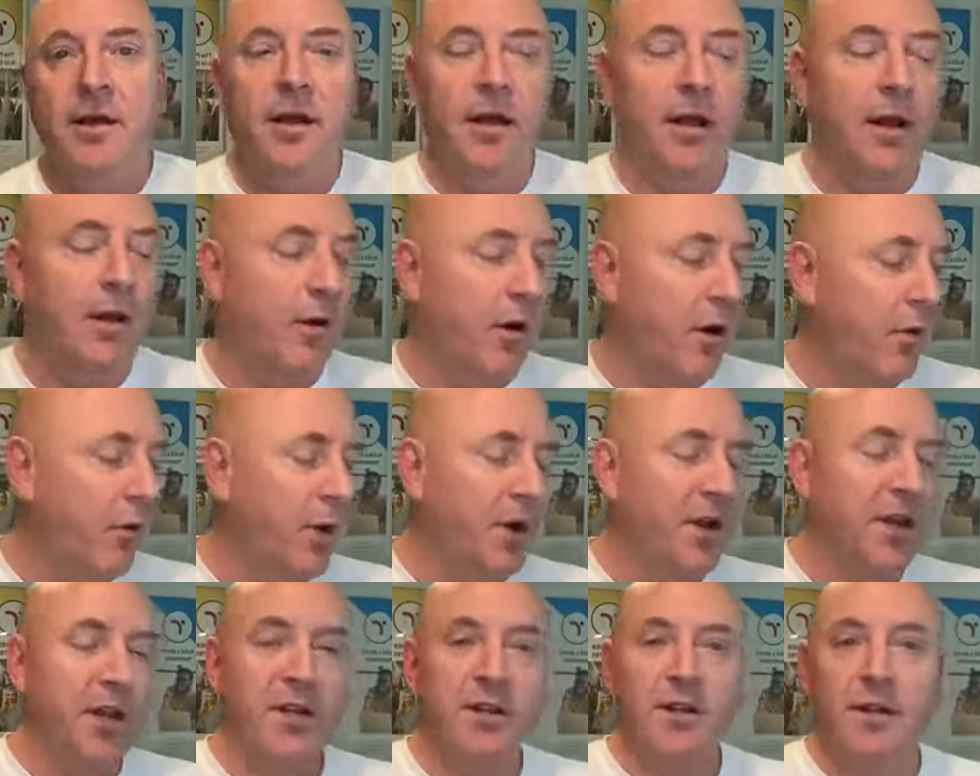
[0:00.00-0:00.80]
I
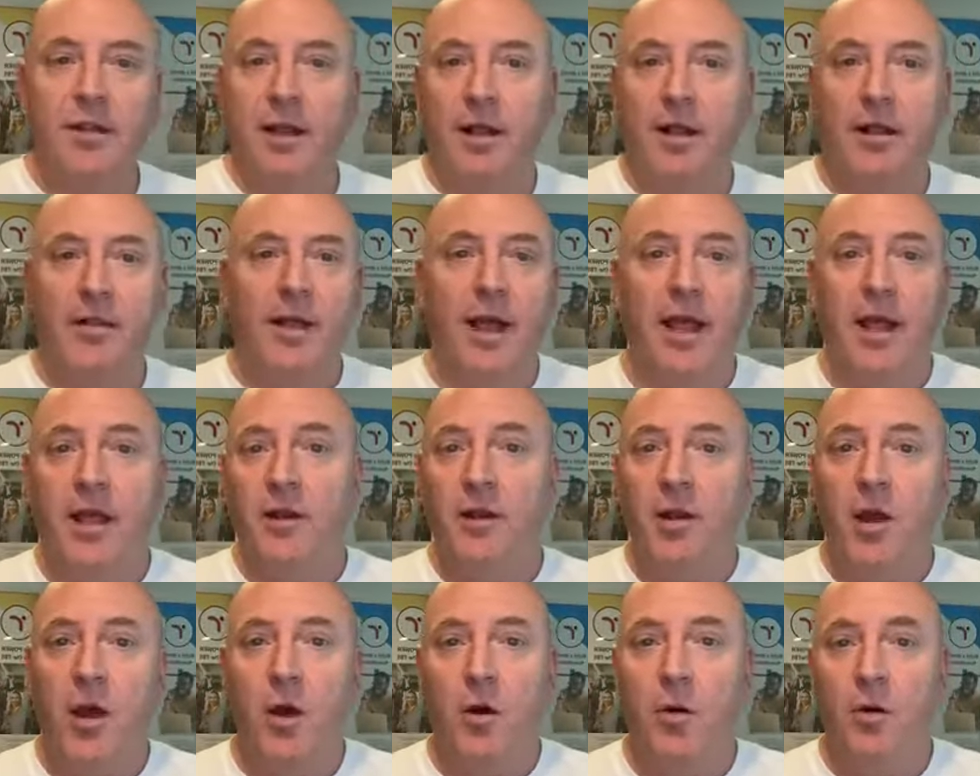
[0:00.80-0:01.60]
wanted to let you
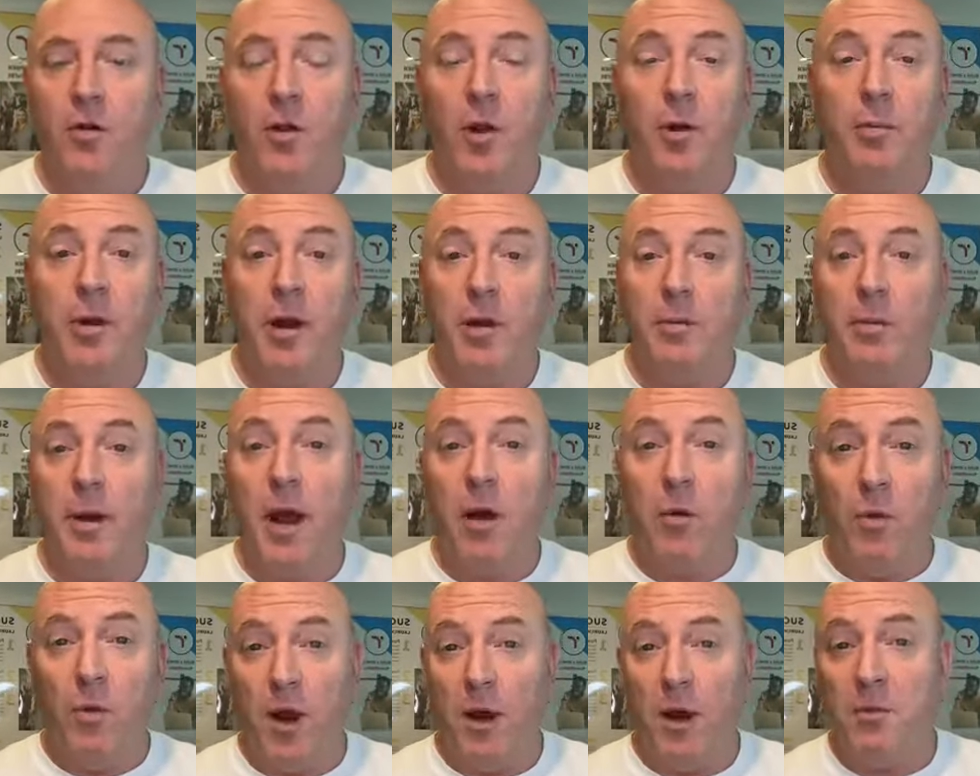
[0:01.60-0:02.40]
know a little bit
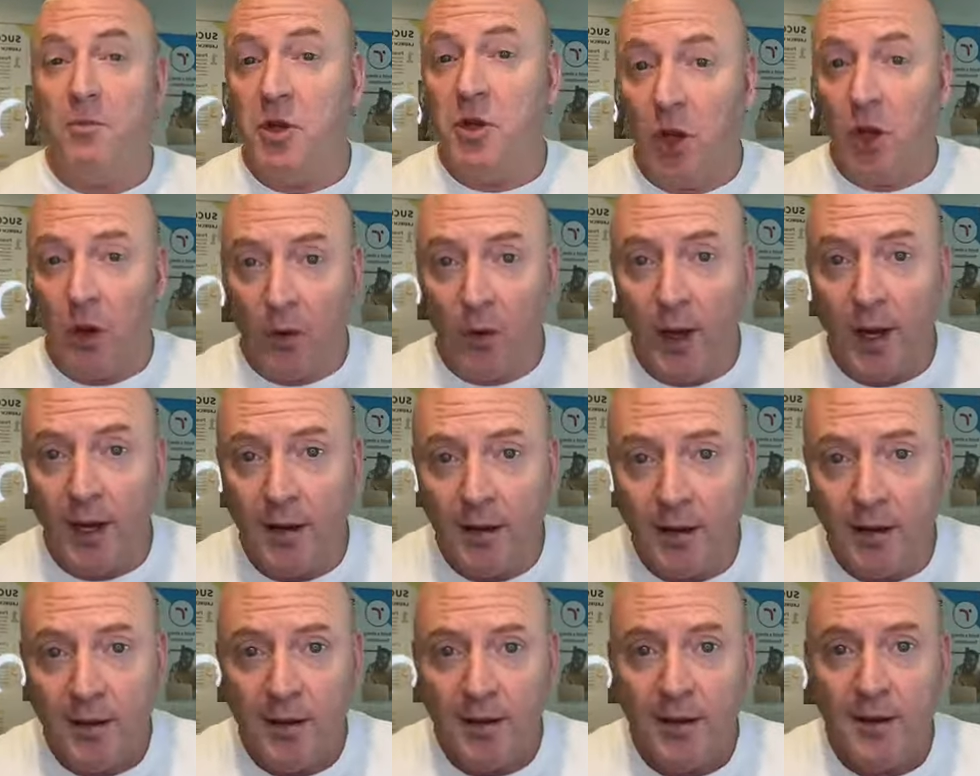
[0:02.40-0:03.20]
about what I'm
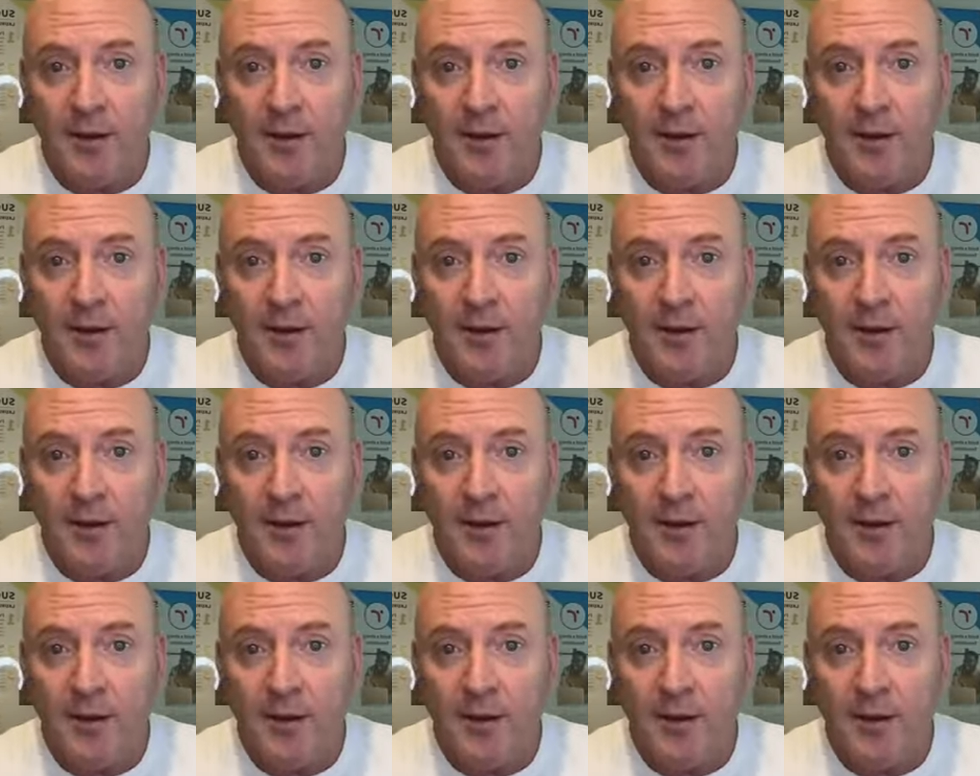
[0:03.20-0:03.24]
doing